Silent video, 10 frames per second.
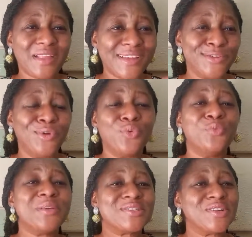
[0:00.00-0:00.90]

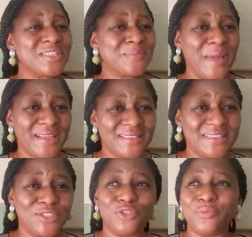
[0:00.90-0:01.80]
will be
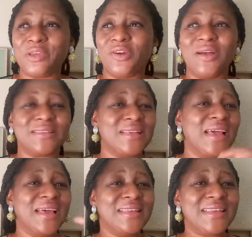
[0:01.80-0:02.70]
suspecting you, because
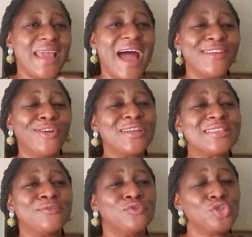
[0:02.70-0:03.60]
they are
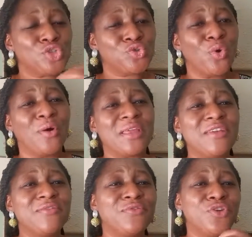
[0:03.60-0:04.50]
not even sure
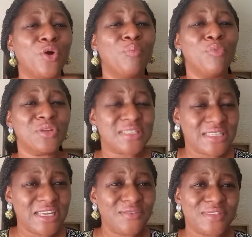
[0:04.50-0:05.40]
if your
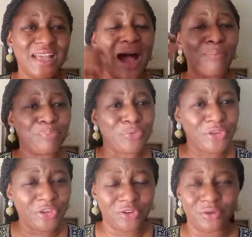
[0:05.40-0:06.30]
motives are
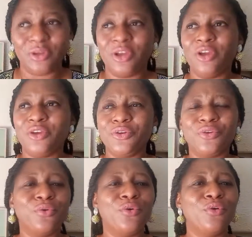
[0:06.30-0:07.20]
pure,
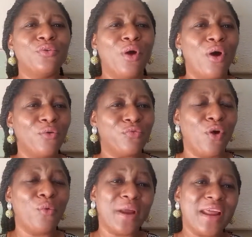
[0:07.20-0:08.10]

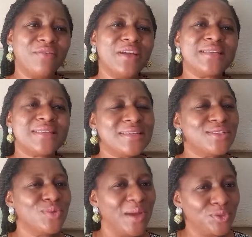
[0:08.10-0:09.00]
for whatever it
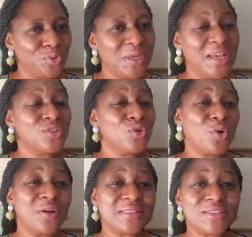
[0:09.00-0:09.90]
is you are doing. So
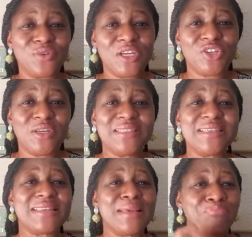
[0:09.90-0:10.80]
consideration
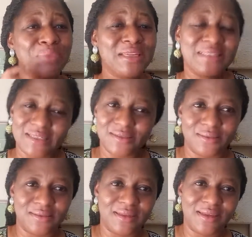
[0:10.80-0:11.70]
is a big deal
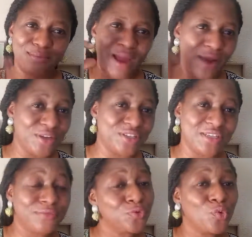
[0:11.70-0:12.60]
in marriage.
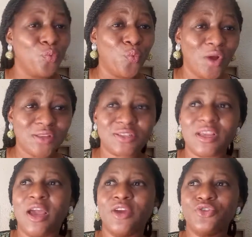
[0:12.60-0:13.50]
If you want
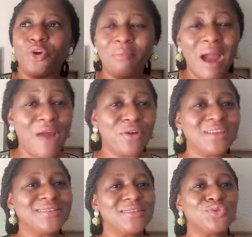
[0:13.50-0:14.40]
your
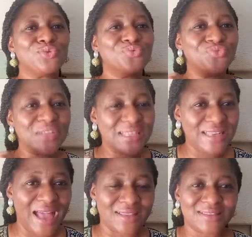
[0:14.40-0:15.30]
marriage to really
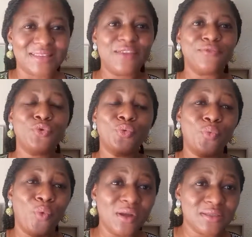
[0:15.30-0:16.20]
last, if you
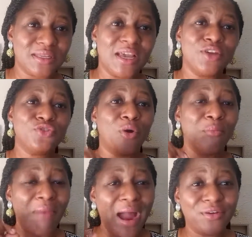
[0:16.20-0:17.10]
want your
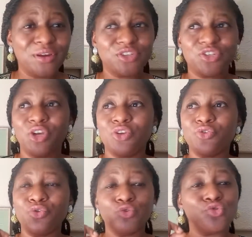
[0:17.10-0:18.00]
marriage
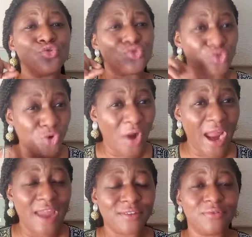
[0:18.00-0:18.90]
to
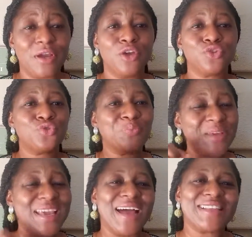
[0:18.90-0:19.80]
thrive, to
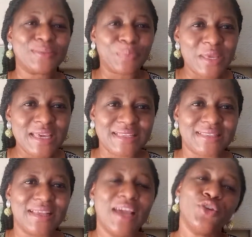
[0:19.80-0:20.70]
be at
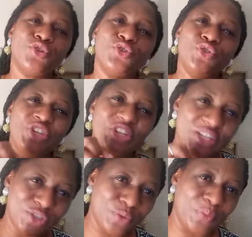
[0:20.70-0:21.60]
peace, you
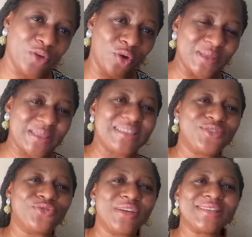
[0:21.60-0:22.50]
need to be
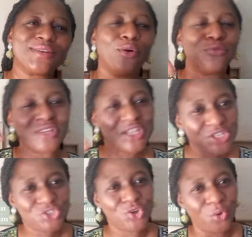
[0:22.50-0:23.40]
considerate of
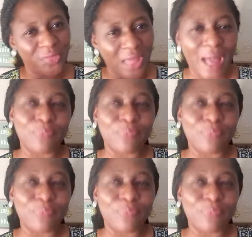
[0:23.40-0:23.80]
each other.